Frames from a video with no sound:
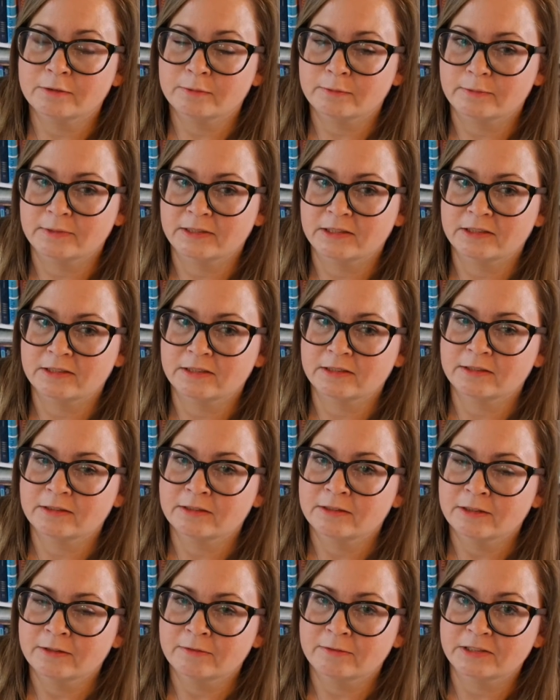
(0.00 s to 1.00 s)

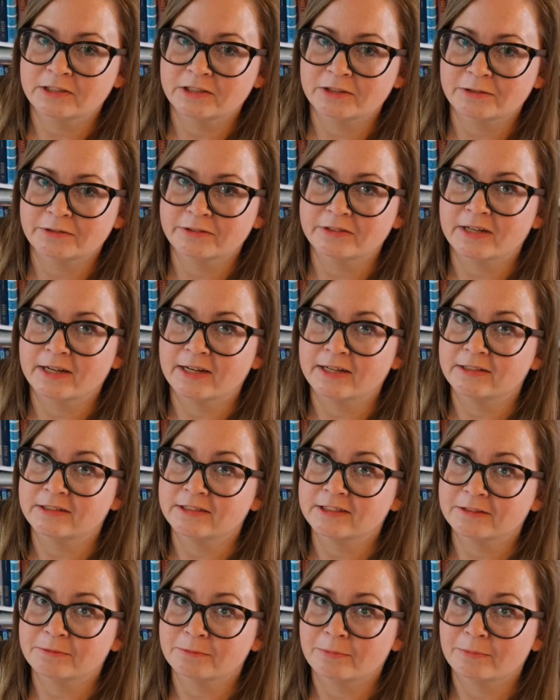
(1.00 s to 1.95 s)
which contains